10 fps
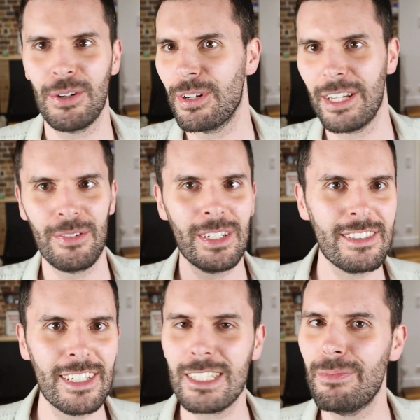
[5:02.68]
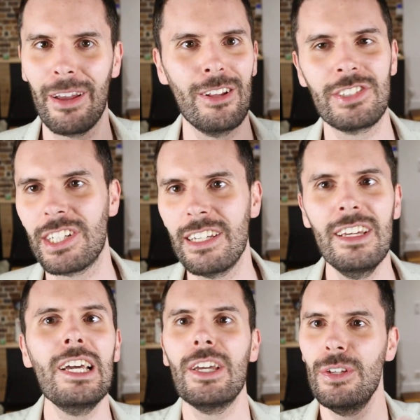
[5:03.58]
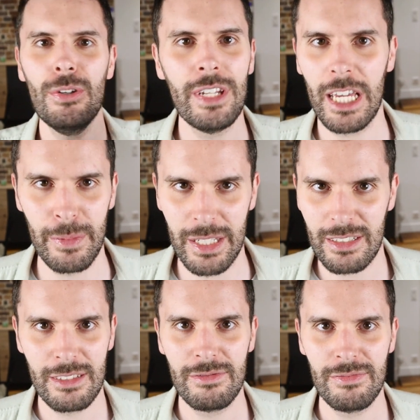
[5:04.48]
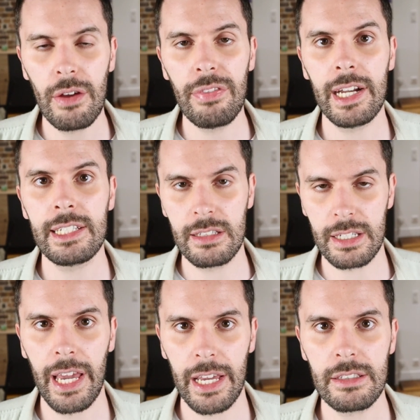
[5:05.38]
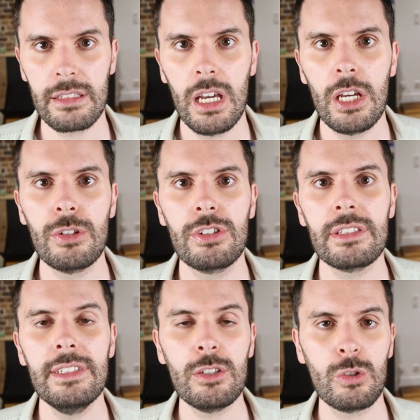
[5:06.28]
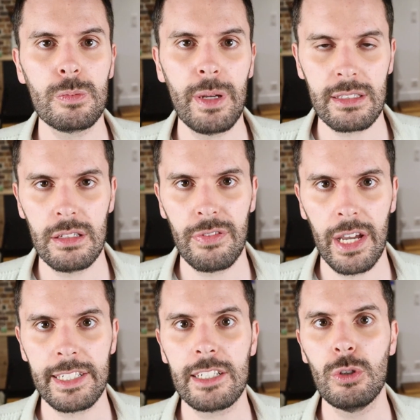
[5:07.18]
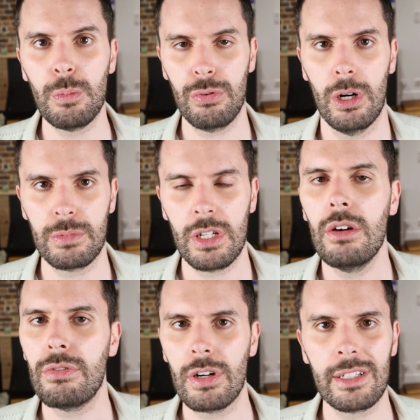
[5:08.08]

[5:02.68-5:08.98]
linguistics, biology, you name it. If that is the case, you just need to specify it in your prompt. For